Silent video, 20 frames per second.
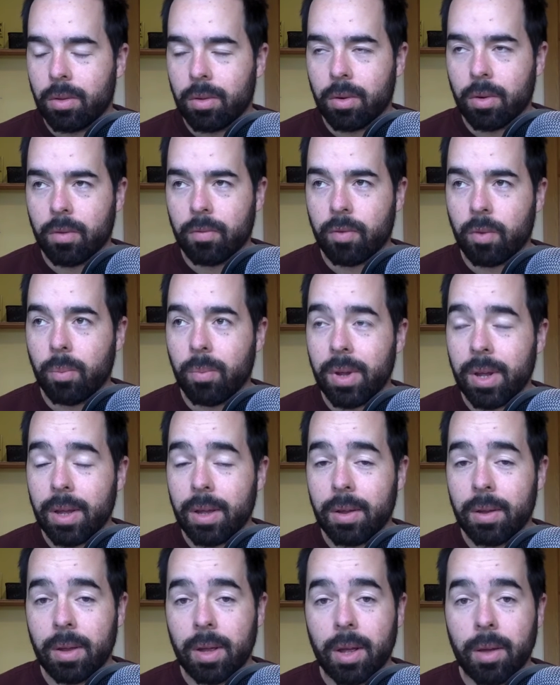So for
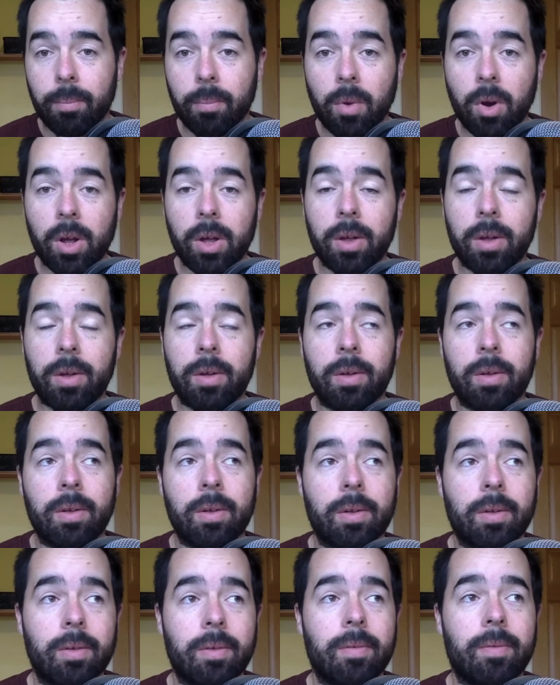me, in my
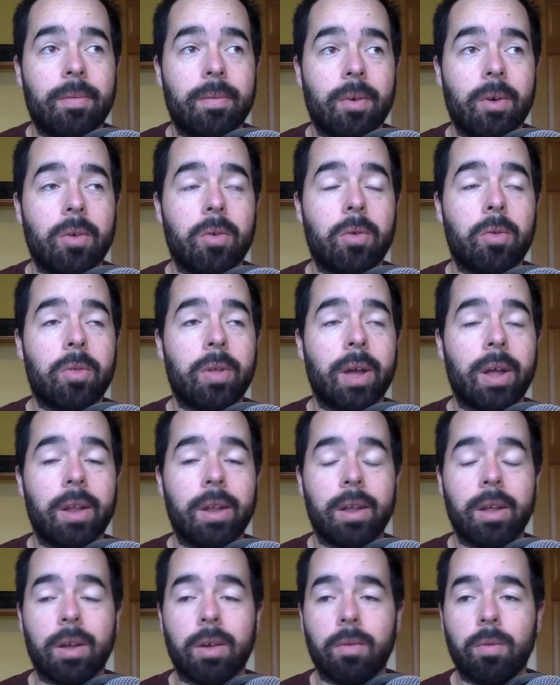
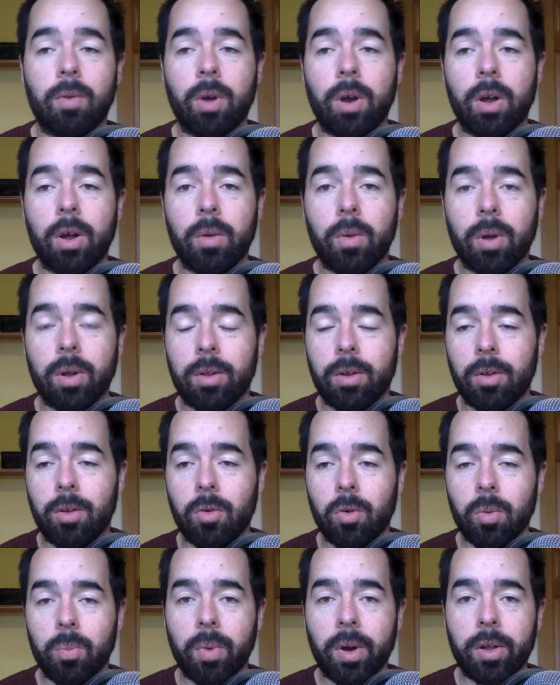understanding of what I want to do
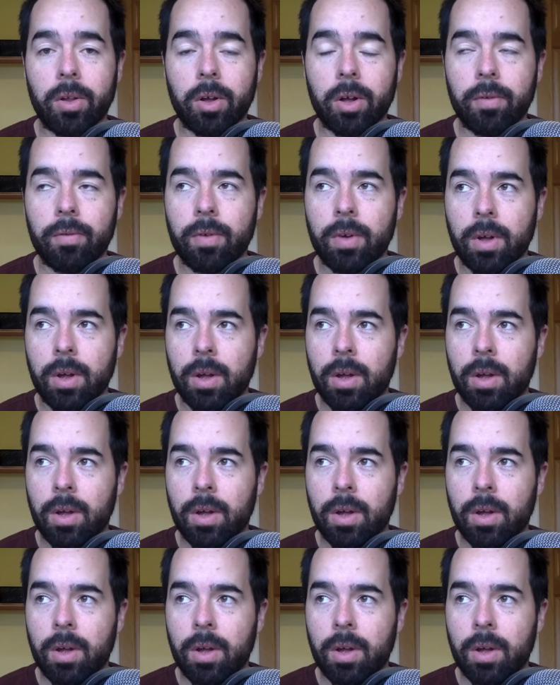with my life,